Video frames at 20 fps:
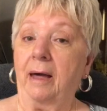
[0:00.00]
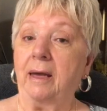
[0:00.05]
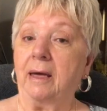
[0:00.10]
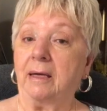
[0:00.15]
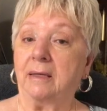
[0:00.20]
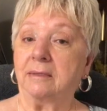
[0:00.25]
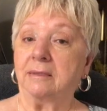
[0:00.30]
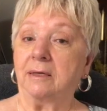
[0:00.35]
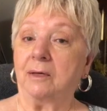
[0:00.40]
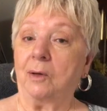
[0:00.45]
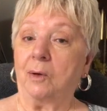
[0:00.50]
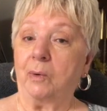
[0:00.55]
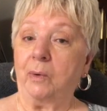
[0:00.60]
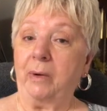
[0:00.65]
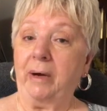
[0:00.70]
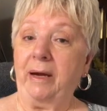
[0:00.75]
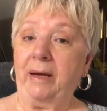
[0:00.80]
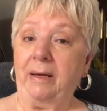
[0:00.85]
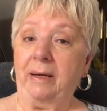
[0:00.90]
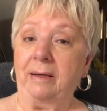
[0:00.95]
an
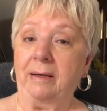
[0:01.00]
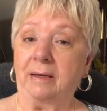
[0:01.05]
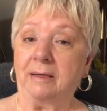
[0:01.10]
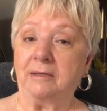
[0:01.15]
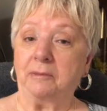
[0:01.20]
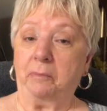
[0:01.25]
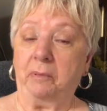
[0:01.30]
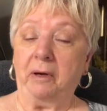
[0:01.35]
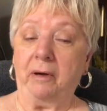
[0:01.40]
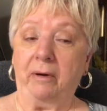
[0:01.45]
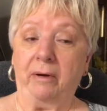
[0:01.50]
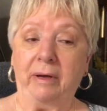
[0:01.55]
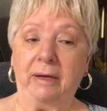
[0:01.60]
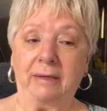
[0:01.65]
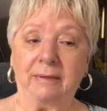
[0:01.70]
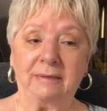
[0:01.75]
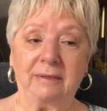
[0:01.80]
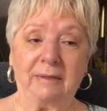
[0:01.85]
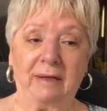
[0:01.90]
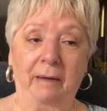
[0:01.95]
exhilarating
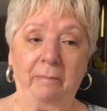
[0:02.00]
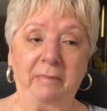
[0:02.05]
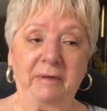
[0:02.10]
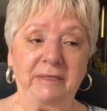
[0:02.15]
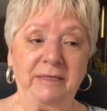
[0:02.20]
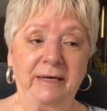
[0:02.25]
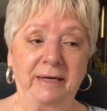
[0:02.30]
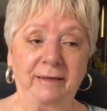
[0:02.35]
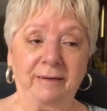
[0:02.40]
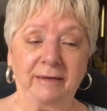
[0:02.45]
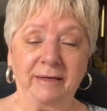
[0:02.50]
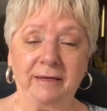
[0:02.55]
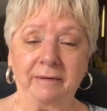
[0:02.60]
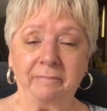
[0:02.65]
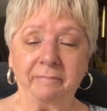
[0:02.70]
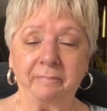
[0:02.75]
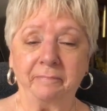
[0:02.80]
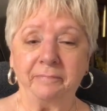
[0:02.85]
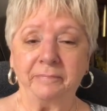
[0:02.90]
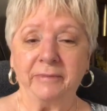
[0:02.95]
experience, let me tell you.
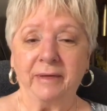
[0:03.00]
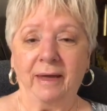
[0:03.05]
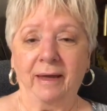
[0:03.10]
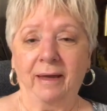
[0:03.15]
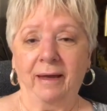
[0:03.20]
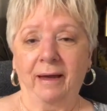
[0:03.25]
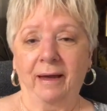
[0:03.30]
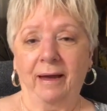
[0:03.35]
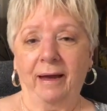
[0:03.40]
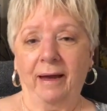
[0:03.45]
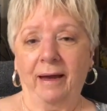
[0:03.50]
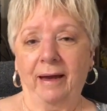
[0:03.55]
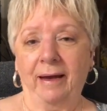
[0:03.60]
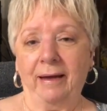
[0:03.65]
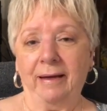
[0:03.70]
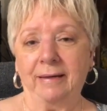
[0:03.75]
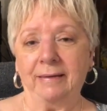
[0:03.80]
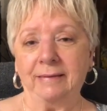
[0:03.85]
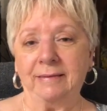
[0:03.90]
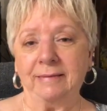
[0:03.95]

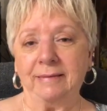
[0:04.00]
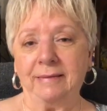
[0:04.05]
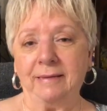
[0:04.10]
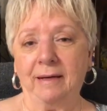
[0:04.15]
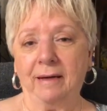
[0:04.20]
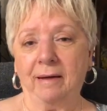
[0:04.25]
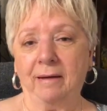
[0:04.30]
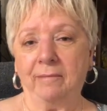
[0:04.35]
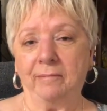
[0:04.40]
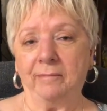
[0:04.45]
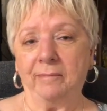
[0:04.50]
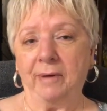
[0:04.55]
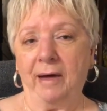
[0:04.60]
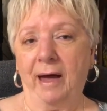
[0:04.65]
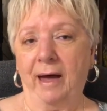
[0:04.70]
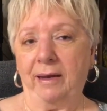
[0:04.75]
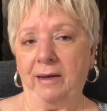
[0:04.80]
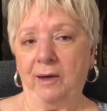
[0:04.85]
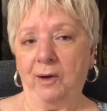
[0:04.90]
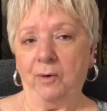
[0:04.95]
And
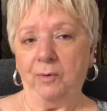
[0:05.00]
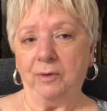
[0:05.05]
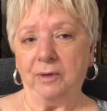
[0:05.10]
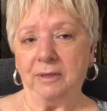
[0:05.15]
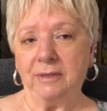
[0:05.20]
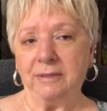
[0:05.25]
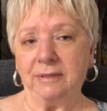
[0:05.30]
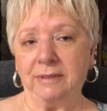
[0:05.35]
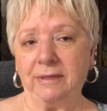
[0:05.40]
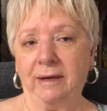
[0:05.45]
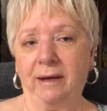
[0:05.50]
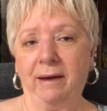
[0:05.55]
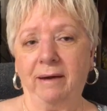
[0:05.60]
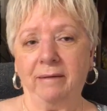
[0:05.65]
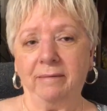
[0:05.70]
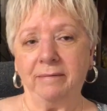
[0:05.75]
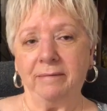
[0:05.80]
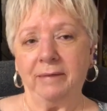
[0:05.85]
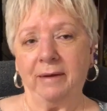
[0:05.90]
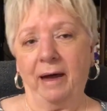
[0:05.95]
I know that
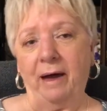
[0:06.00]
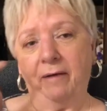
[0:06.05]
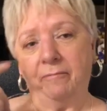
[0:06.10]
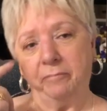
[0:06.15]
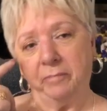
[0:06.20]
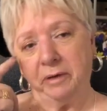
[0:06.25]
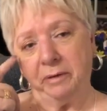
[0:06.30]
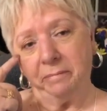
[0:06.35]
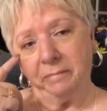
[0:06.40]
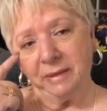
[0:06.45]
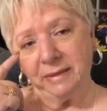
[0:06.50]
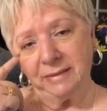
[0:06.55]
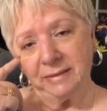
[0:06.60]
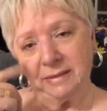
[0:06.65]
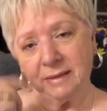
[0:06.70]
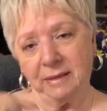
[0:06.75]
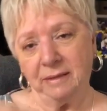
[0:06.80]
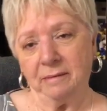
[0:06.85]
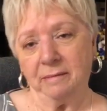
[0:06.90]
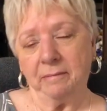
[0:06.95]
I've been
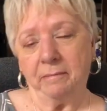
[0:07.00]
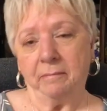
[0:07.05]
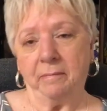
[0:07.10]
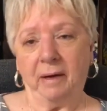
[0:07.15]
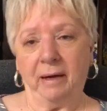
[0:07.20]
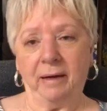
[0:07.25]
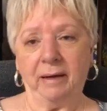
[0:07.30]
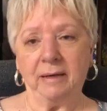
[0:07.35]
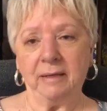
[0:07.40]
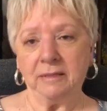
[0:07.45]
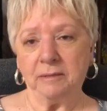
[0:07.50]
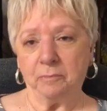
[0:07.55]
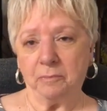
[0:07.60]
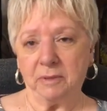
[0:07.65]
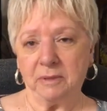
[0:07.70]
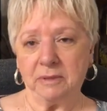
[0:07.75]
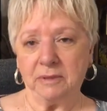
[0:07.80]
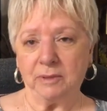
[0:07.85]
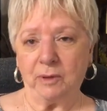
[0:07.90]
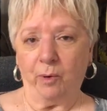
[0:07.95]
missing my
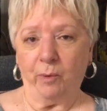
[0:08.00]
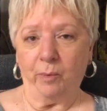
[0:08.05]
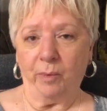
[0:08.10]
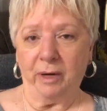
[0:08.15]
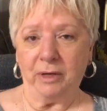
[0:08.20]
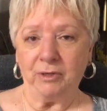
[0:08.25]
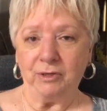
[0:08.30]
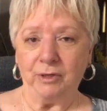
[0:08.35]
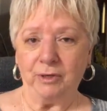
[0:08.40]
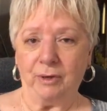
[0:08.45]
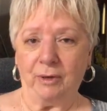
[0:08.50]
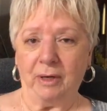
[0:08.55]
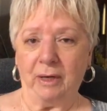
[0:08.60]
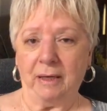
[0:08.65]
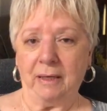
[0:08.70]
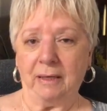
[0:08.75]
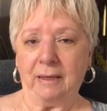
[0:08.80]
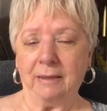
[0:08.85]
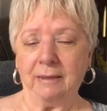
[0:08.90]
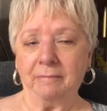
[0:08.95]
husband so much here
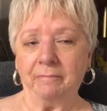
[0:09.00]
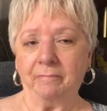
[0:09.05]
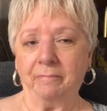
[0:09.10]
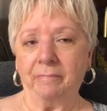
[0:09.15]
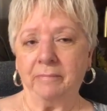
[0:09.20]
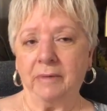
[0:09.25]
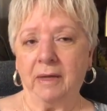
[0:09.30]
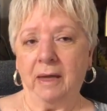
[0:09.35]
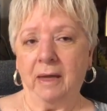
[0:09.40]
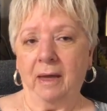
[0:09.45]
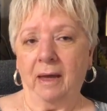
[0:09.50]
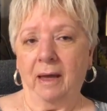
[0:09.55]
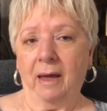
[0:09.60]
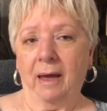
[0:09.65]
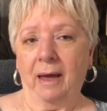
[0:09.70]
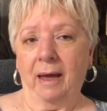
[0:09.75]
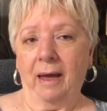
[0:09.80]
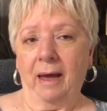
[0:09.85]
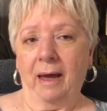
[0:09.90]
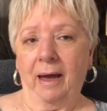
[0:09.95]
lately.
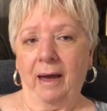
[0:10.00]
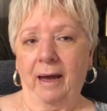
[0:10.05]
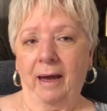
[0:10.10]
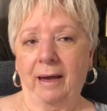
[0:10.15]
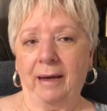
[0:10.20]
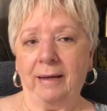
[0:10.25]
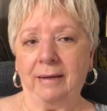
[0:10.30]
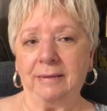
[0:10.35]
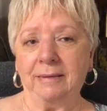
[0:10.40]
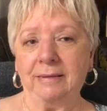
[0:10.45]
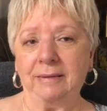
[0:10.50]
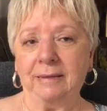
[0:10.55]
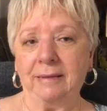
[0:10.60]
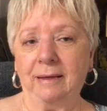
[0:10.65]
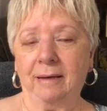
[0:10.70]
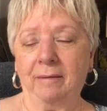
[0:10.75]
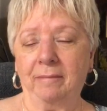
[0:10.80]
And